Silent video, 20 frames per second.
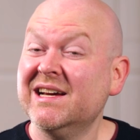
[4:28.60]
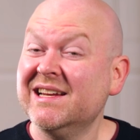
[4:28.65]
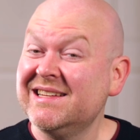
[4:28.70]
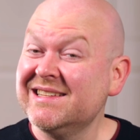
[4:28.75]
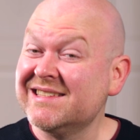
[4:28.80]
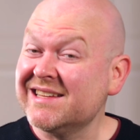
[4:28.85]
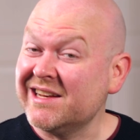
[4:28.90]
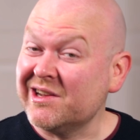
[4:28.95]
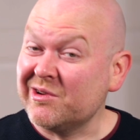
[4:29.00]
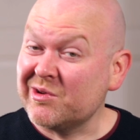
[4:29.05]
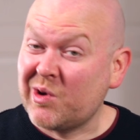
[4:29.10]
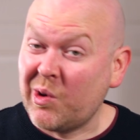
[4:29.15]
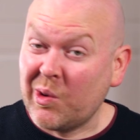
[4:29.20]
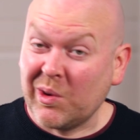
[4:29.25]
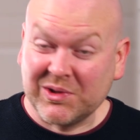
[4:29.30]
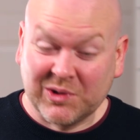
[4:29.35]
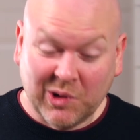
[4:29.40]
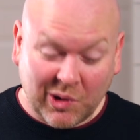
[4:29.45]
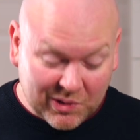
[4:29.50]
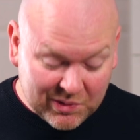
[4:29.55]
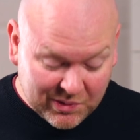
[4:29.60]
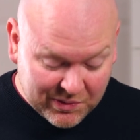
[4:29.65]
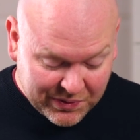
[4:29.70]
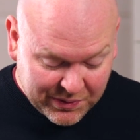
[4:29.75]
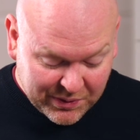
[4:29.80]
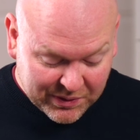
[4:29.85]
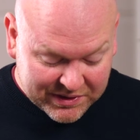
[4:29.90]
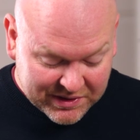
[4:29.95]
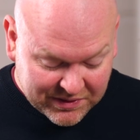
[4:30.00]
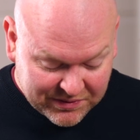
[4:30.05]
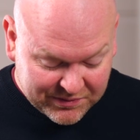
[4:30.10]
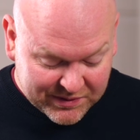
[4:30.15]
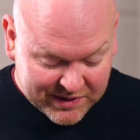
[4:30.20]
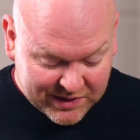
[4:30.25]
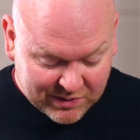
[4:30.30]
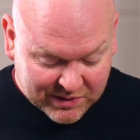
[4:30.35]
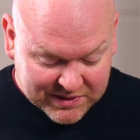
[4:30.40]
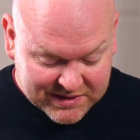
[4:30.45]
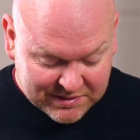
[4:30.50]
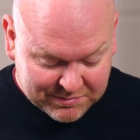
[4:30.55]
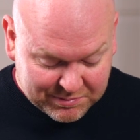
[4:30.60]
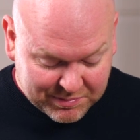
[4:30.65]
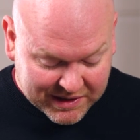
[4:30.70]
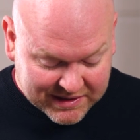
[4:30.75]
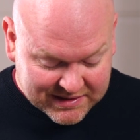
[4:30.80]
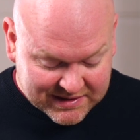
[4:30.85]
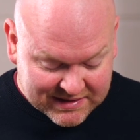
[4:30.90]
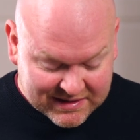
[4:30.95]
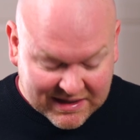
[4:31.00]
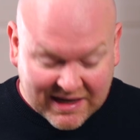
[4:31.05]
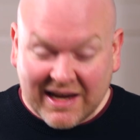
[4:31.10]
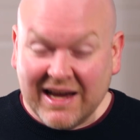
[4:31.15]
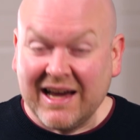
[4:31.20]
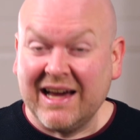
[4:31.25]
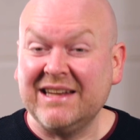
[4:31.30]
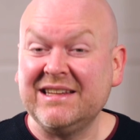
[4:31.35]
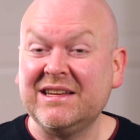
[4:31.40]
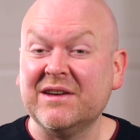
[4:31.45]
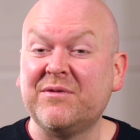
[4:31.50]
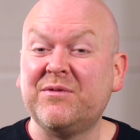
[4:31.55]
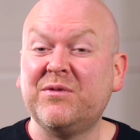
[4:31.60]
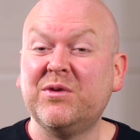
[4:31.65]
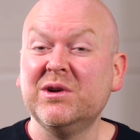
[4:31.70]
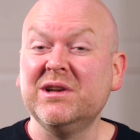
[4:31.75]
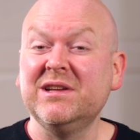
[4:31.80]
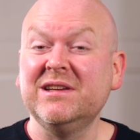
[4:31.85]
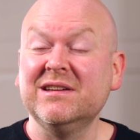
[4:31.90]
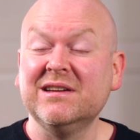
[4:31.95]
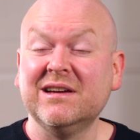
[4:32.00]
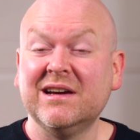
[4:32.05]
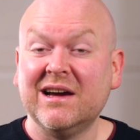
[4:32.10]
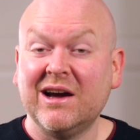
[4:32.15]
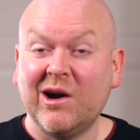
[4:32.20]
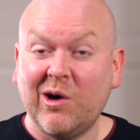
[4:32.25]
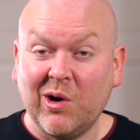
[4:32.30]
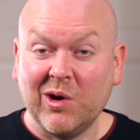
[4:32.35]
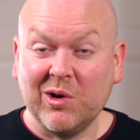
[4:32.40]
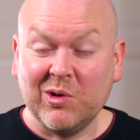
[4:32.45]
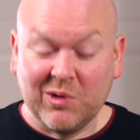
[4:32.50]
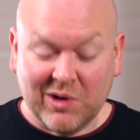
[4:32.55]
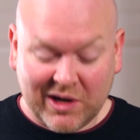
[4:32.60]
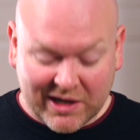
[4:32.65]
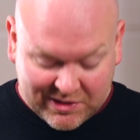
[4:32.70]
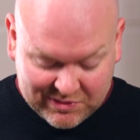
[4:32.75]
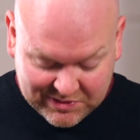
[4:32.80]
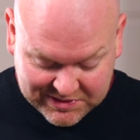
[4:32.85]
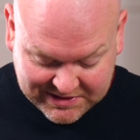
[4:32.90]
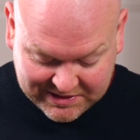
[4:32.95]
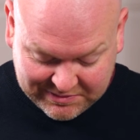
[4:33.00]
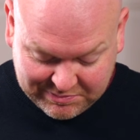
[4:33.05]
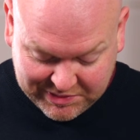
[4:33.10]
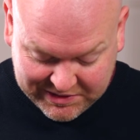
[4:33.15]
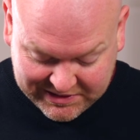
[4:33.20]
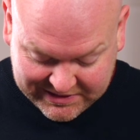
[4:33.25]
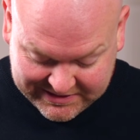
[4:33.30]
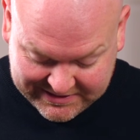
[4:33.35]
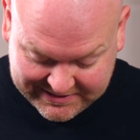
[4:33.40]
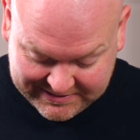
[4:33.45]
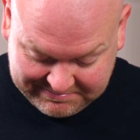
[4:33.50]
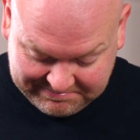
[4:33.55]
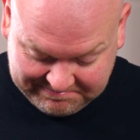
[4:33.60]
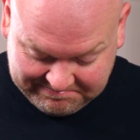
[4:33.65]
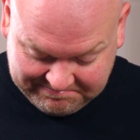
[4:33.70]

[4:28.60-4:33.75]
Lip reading: These are now called Hollow 33 concept basses, and they're fully hollow acoustic builds.